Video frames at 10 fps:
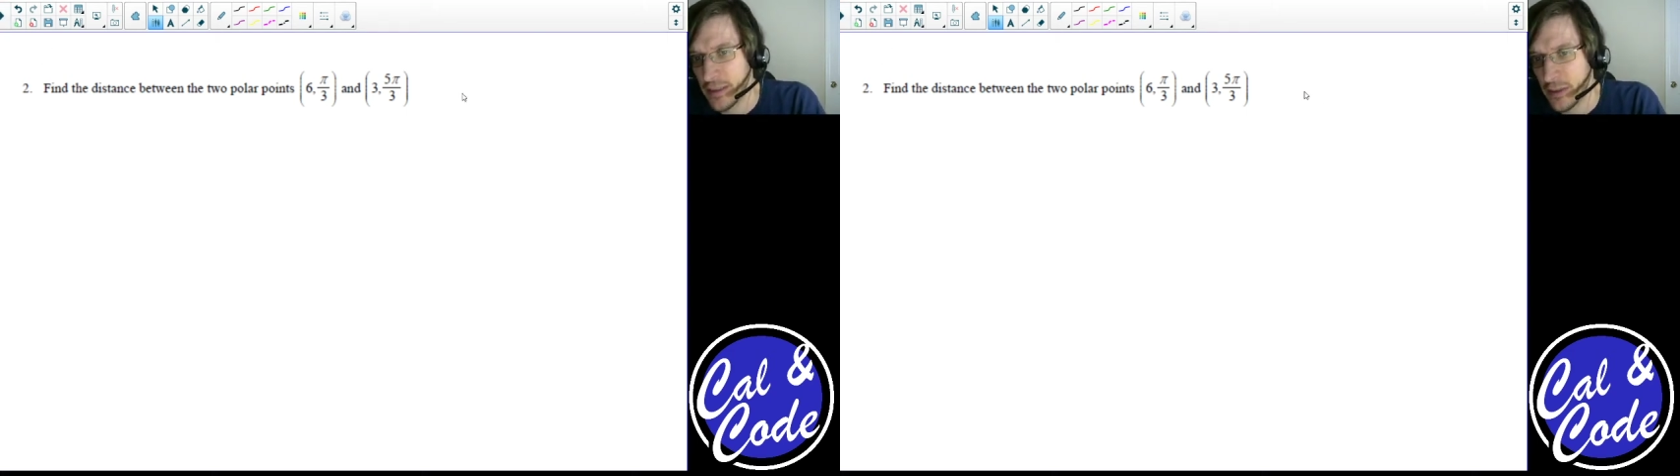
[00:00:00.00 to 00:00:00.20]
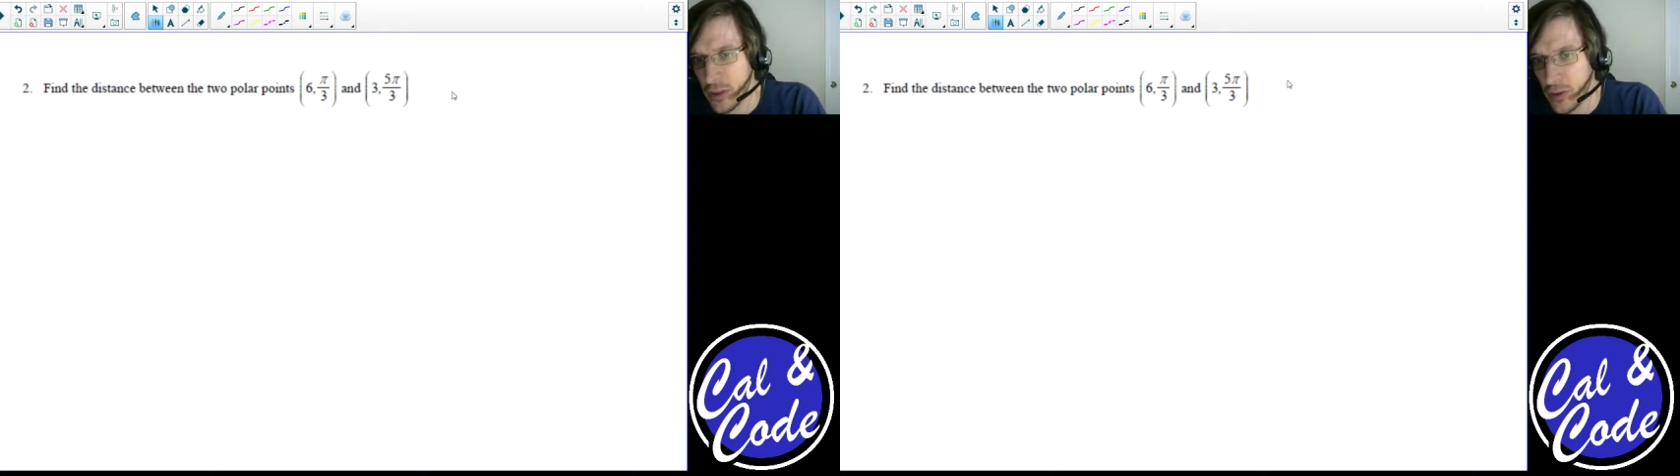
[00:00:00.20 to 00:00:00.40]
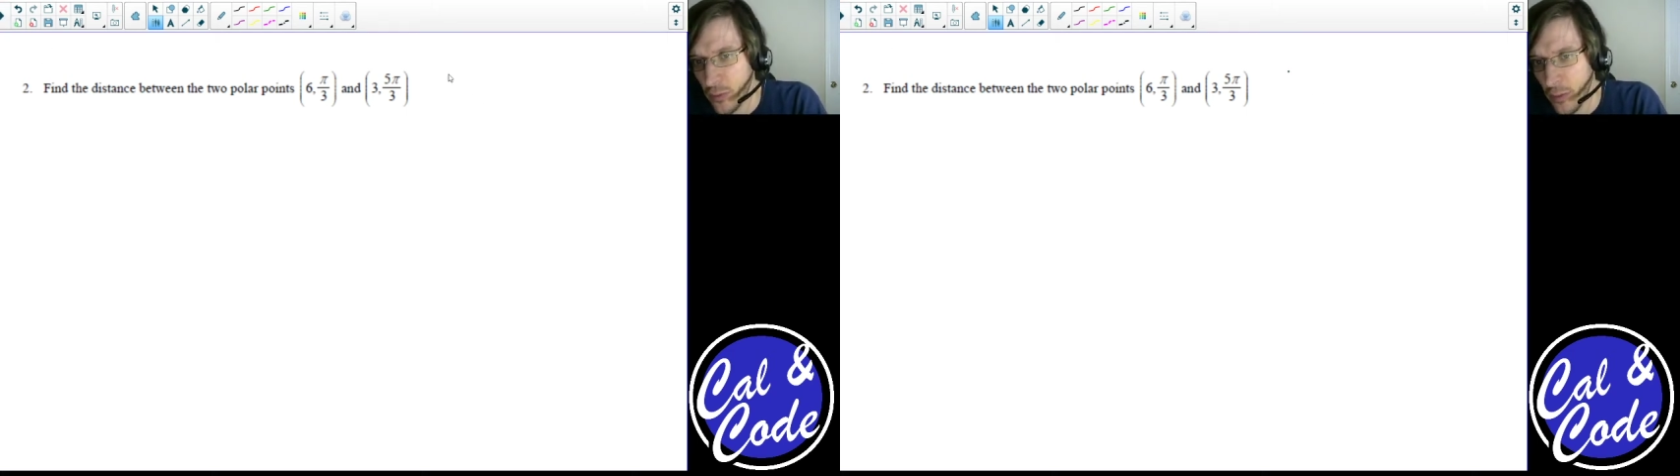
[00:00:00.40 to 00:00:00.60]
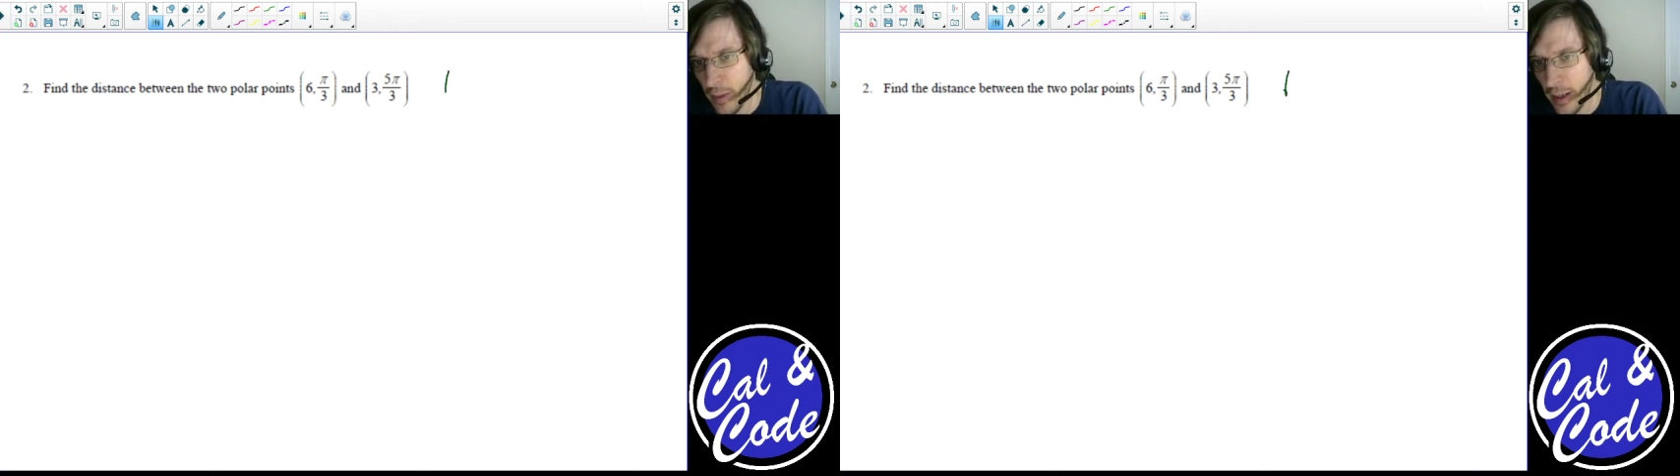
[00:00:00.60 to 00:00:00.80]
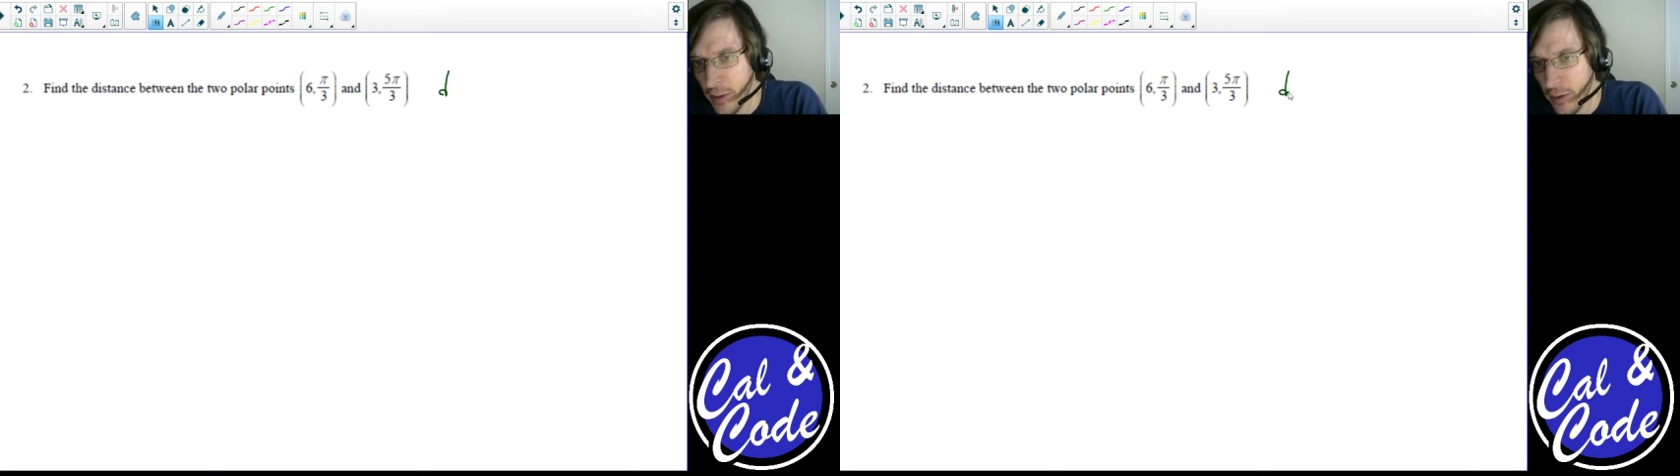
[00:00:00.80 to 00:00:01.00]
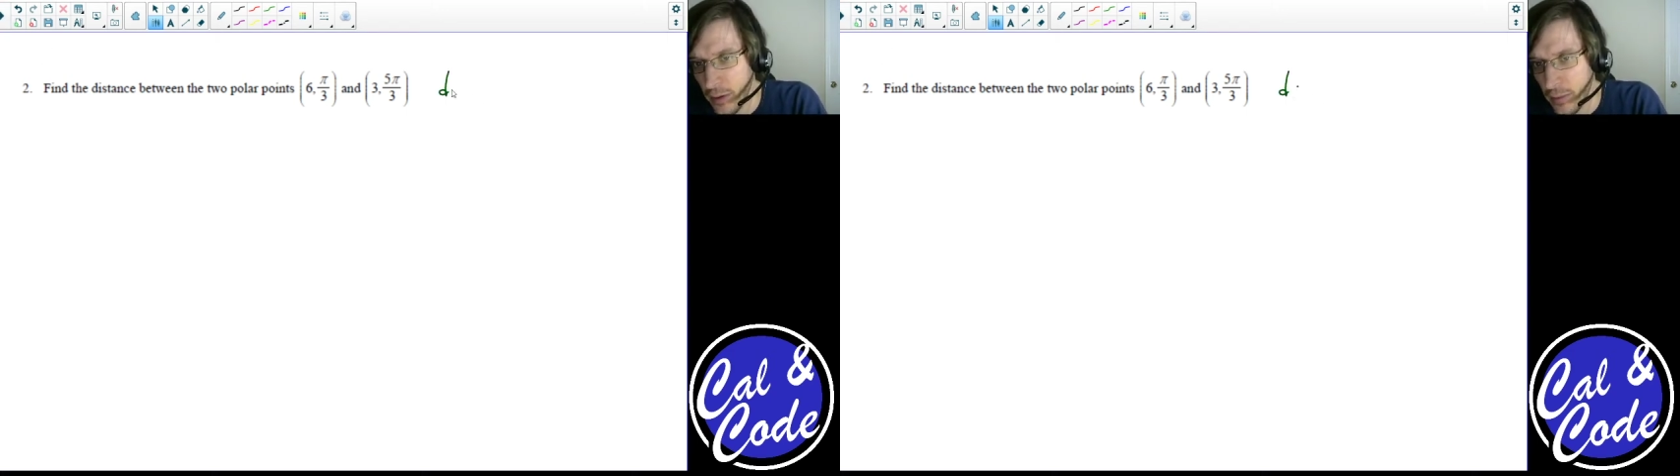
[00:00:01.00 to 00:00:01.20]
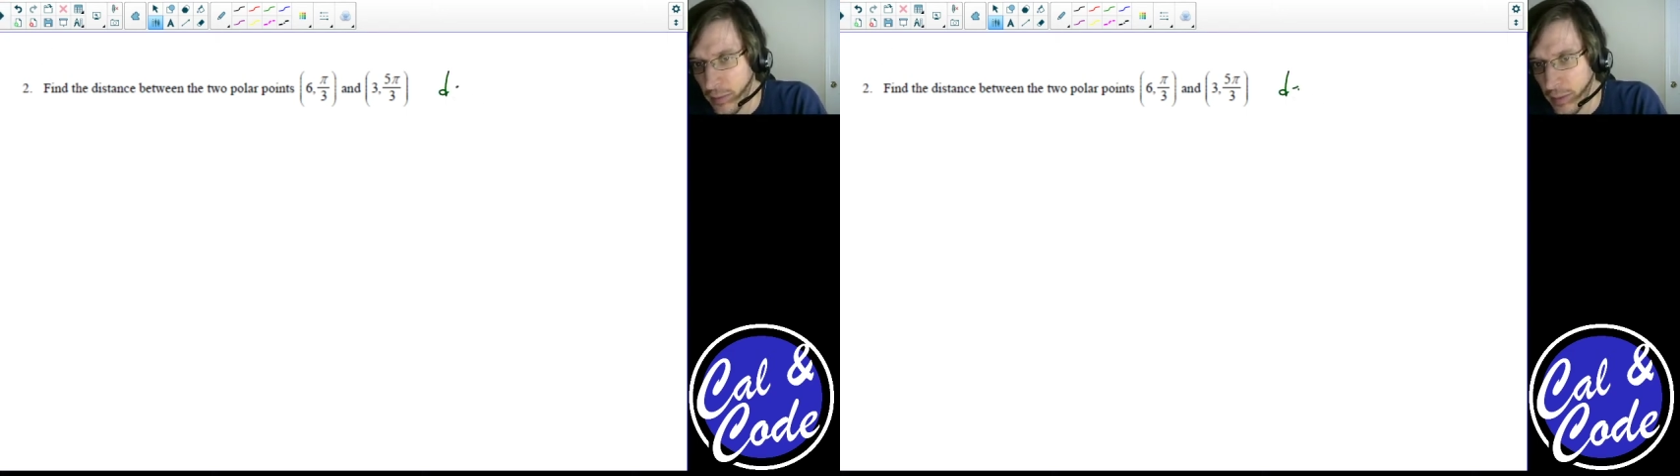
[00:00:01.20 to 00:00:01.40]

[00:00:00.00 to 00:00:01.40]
So just a reminder,